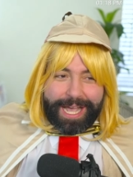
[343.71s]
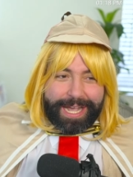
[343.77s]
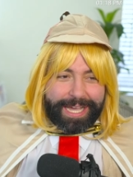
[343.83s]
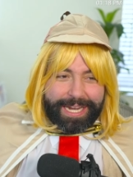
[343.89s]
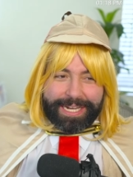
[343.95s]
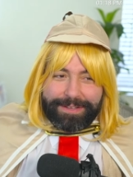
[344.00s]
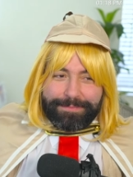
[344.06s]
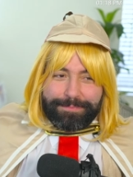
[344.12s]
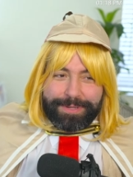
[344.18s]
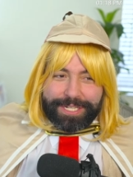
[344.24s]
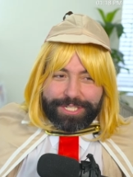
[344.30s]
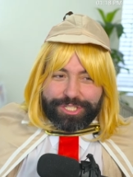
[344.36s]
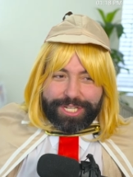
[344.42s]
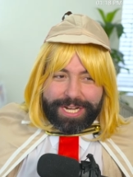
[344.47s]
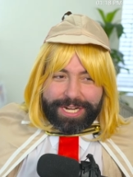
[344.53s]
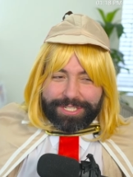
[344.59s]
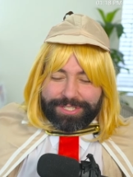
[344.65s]
I got to give big
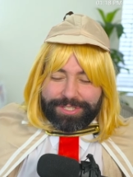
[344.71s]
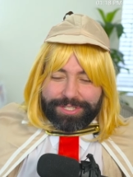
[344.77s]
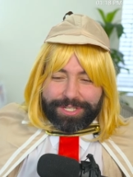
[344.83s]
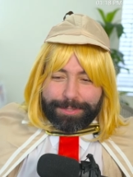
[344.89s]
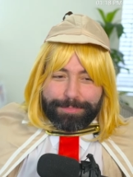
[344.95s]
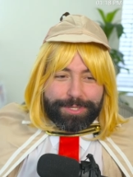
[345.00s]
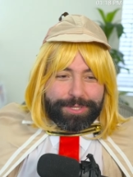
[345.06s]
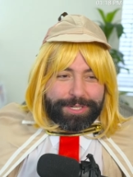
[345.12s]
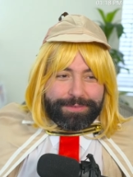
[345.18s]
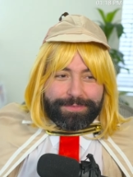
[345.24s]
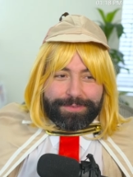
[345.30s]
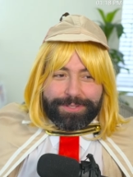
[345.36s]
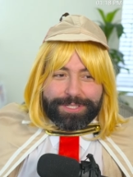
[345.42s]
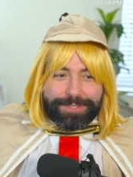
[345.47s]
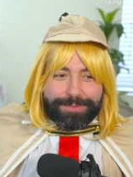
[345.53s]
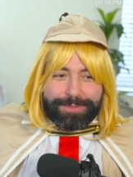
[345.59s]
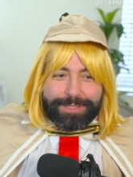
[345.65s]
shout outs to the community for
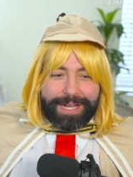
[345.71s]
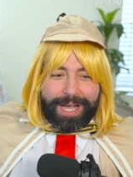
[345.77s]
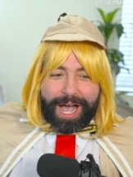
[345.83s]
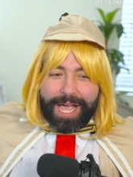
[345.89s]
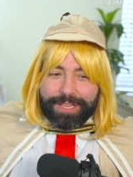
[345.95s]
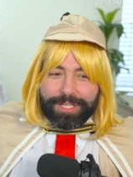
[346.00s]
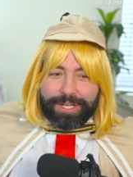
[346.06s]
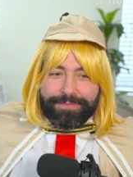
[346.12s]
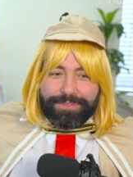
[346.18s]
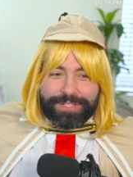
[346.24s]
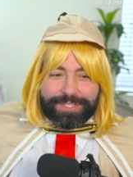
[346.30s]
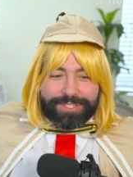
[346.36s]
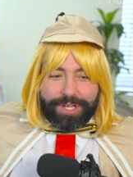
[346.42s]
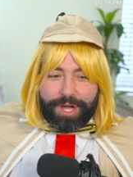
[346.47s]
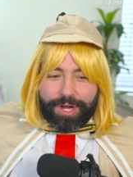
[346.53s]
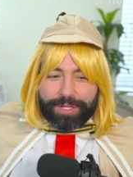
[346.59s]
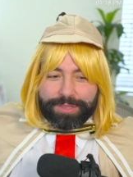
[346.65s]
this one. I love this
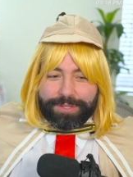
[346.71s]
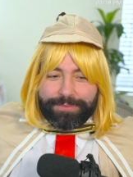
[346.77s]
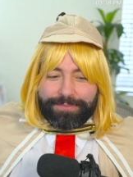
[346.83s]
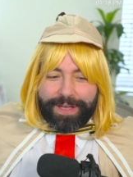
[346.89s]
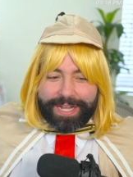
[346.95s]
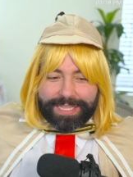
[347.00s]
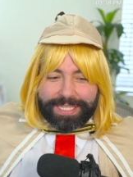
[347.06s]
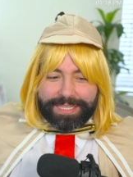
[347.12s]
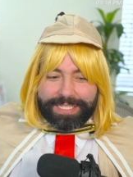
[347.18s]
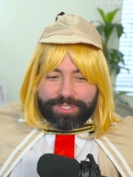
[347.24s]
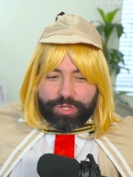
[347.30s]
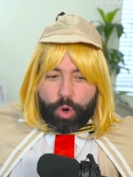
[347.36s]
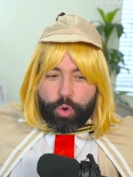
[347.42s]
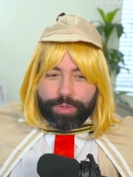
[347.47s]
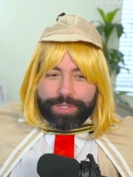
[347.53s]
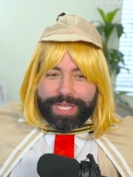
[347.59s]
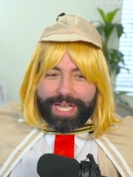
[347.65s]
song. The fact that this
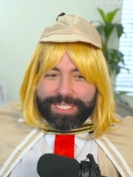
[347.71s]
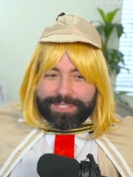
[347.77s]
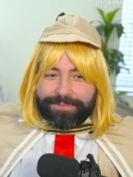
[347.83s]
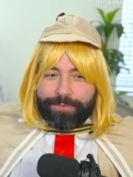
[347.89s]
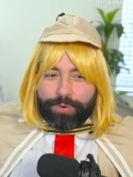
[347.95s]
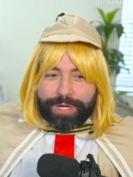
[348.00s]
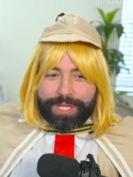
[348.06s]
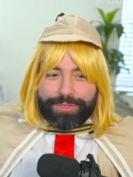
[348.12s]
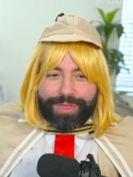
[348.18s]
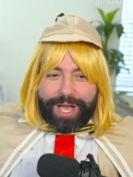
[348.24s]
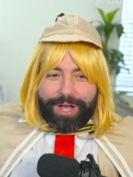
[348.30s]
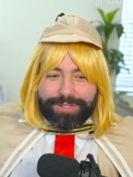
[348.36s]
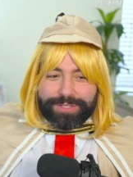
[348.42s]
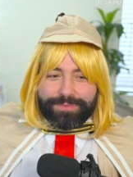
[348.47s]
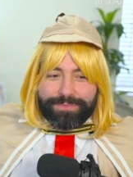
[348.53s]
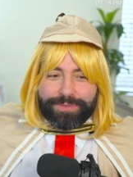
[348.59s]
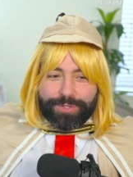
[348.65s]
only has
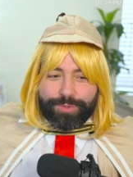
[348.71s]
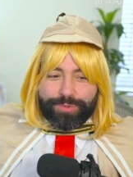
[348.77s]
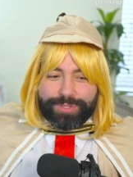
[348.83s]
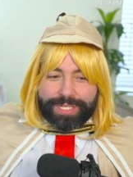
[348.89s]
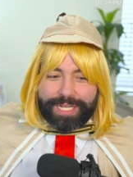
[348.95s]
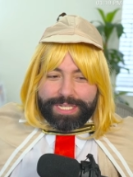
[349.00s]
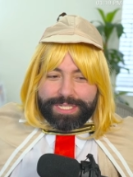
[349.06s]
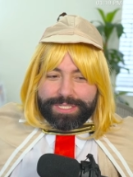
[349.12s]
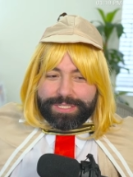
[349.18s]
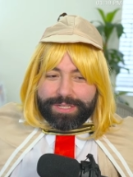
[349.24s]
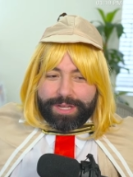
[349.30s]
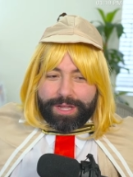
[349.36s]
40,000 views is